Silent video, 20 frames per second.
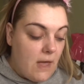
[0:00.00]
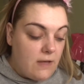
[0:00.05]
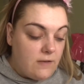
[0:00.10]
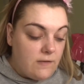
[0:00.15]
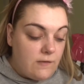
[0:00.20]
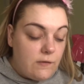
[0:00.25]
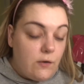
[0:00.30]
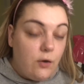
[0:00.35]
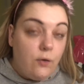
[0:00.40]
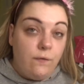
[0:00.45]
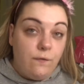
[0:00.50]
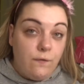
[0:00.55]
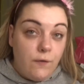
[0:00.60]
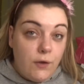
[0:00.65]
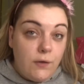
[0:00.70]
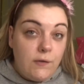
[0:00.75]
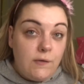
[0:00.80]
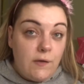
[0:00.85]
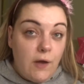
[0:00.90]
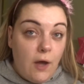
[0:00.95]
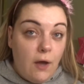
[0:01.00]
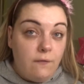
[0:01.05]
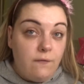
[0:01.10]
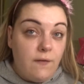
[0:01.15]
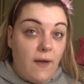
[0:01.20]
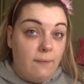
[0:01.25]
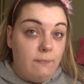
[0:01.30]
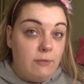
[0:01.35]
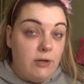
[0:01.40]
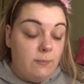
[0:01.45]
sort of first
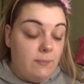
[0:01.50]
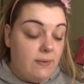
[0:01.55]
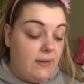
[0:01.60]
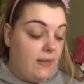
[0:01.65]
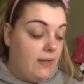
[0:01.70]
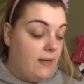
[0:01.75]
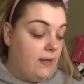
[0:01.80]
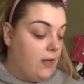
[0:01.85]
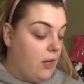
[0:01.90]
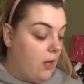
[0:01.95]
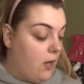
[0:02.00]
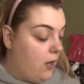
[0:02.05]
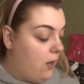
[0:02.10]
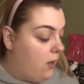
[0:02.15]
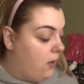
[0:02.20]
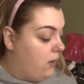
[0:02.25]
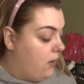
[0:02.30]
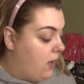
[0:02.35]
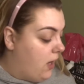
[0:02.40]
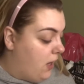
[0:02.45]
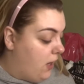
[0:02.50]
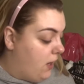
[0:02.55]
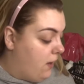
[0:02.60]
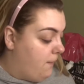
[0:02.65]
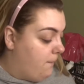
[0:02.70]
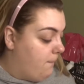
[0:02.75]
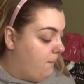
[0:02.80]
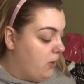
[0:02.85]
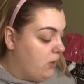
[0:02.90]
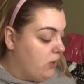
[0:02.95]
off, I'm going to be
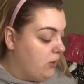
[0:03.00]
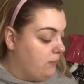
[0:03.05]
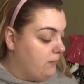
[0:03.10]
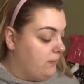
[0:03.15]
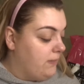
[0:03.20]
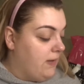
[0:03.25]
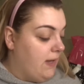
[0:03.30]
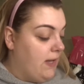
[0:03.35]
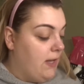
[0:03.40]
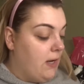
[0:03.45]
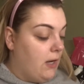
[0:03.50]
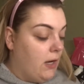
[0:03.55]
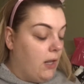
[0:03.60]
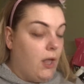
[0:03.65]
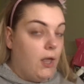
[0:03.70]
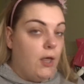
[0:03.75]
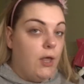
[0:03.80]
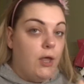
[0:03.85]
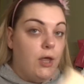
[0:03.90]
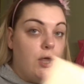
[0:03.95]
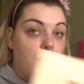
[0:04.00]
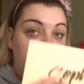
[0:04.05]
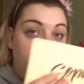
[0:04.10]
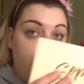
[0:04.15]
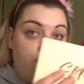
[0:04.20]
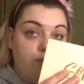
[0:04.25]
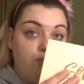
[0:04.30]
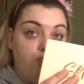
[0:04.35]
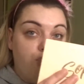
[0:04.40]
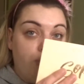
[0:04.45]
using
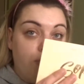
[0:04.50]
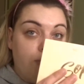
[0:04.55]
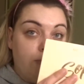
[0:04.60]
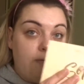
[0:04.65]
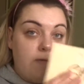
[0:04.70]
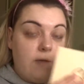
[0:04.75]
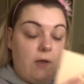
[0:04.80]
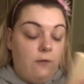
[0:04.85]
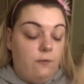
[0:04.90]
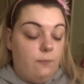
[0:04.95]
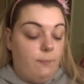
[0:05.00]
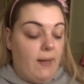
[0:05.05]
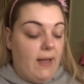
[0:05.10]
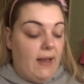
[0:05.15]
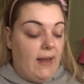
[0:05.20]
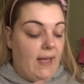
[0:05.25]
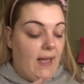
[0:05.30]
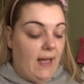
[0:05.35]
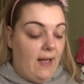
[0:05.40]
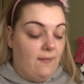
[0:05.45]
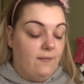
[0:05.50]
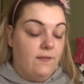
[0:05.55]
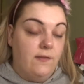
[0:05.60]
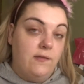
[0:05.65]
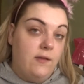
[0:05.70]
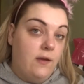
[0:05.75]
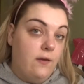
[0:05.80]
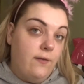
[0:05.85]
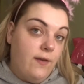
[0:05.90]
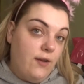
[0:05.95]
the original Soap palette and the
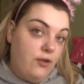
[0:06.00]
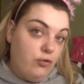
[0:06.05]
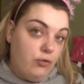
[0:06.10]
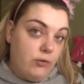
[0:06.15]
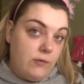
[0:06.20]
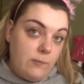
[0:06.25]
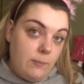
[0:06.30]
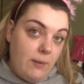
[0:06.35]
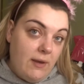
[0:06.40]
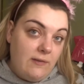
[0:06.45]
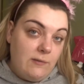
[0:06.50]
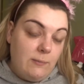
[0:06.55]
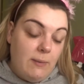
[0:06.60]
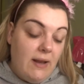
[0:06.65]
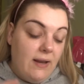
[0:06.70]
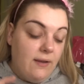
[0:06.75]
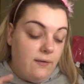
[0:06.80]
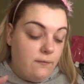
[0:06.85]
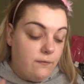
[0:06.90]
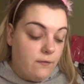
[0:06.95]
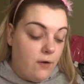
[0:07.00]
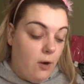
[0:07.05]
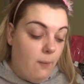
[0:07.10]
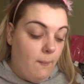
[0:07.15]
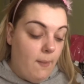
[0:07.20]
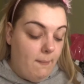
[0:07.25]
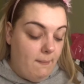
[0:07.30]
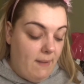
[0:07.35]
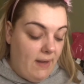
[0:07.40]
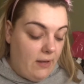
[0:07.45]
Soap Extra Spice palette
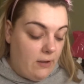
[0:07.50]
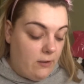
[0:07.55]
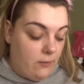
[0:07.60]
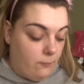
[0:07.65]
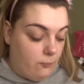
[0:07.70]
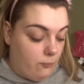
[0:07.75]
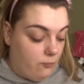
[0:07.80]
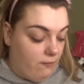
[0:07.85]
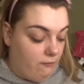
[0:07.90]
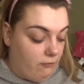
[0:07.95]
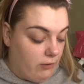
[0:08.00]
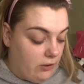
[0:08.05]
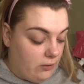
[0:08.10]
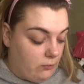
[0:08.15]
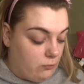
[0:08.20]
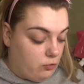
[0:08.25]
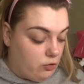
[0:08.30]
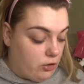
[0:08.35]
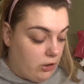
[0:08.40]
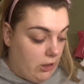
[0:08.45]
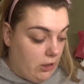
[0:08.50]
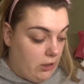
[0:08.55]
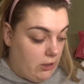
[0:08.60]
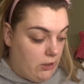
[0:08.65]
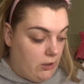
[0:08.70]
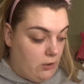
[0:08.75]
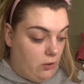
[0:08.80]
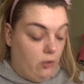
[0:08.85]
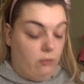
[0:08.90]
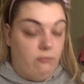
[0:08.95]
from Makeup
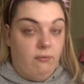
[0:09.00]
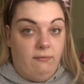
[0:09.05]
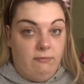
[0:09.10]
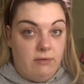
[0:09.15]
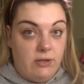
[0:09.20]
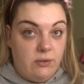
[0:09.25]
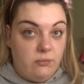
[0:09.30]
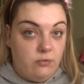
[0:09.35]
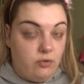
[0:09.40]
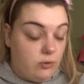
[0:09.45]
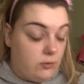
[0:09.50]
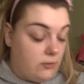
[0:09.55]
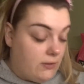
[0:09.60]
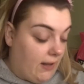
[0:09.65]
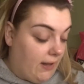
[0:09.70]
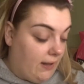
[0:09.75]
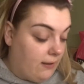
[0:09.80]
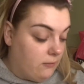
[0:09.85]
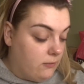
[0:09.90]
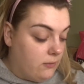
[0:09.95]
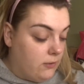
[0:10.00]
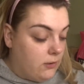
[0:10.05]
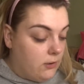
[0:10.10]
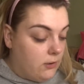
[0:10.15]
Revolution, or Revolution now.